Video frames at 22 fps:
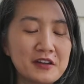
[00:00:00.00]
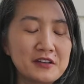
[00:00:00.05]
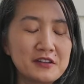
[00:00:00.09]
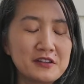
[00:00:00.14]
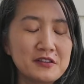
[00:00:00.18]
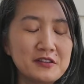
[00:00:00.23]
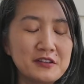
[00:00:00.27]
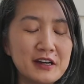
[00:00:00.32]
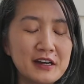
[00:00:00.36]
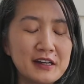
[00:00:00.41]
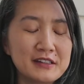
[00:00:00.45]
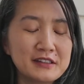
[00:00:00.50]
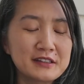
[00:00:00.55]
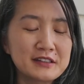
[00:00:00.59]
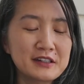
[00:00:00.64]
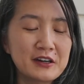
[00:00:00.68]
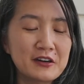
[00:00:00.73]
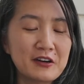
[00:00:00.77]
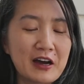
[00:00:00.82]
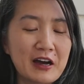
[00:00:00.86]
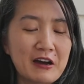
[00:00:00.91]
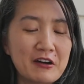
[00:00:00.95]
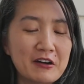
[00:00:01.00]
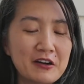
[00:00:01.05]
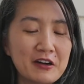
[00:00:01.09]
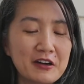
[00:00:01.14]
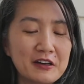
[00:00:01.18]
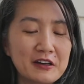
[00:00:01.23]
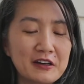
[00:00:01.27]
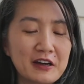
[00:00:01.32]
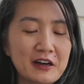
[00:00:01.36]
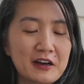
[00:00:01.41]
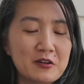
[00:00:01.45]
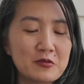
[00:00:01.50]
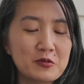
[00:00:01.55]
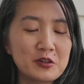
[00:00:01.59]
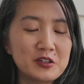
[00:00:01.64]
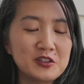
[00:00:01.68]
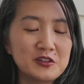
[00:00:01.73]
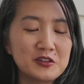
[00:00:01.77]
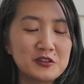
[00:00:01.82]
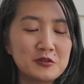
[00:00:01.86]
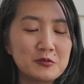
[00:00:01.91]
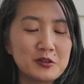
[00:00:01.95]
You guys know how
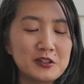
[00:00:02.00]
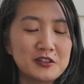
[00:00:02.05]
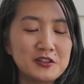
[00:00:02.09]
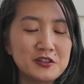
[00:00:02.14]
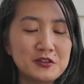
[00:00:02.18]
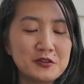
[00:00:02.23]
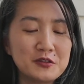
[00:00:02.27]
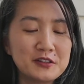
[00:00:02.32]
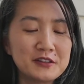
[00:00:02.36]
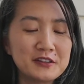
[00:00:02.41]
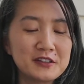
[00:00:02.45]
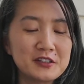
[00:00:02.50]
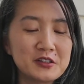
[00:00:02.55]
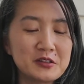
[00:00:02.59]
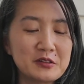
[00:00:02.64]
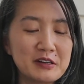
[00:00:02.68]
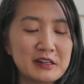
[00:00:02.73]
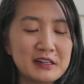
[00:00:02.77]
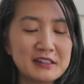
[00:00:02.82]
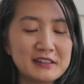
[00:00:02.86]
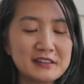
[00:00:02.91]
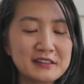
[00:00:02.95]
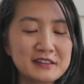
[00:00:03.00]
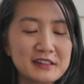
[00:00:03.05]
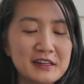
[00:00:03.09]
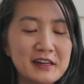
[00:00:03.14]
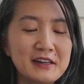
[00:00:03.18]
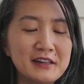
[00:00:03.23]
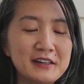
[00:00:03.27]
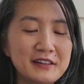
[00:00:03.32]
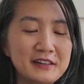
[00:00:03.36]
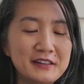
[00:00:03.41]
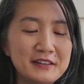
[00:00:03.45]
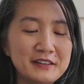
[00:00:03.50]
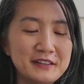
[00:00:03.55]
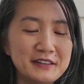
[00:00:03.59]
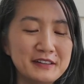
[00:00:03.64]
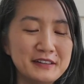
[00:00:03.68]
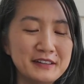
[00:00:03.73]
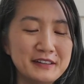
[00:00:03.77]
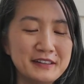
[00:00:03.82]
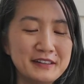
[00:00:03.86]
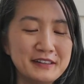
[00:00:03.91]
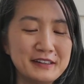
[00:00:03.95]
we do in the US.
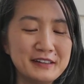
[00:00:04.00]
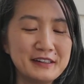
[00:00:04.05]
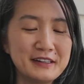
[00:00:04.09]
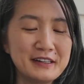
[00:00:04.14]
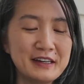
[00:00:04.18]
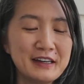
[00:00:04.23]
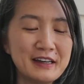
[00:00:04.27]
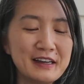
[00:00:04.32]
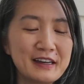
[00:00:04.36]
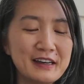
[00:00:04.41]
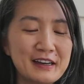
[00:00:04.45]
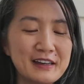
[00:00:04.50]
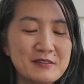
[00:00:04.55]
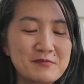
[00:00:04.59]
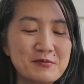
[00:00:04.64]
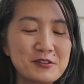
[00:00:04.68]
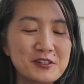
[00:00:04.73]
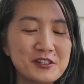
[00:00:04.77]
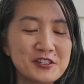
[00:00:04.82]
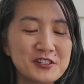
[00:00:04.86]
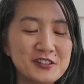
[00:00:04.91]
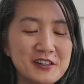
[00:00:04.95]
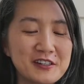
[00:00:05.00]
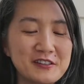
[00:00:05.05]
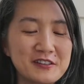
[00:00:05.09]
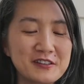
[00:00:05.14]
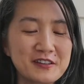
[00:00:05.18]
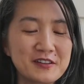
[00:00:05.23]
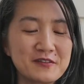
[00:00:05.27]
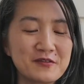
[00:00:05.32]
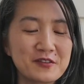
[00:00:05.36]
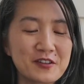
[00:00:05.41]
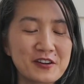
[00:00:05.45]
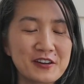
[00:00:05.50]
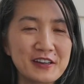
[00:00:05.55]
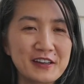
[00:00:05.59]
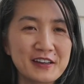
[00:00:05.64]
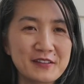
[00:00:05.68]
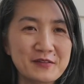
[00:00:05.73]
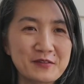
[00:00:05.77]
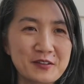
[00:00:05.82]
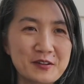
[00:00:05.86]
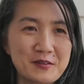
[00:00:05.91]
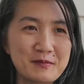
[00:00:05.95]
I appreciate you converting
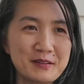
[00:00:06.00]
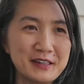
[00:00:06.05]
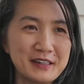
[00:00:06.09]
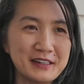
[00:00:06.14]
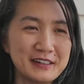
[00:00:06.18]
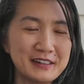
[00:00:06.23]
it for me.